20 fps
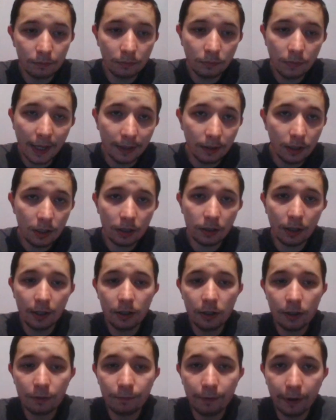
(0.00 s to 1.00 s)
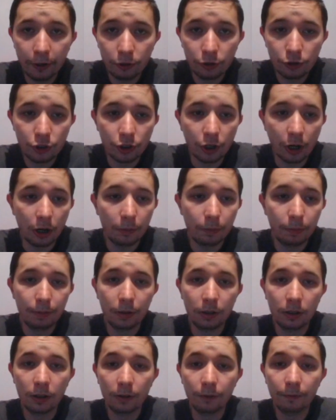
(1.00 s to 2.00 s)
Yeah, this line is very sharp,
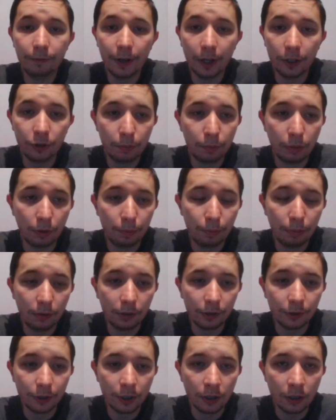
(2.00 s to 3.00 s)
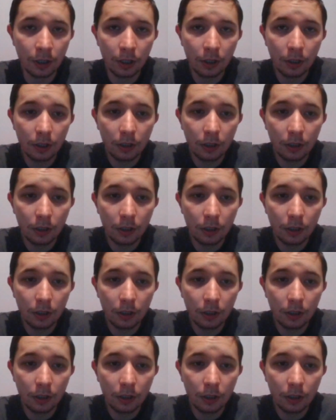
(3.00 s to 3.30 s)
very popular.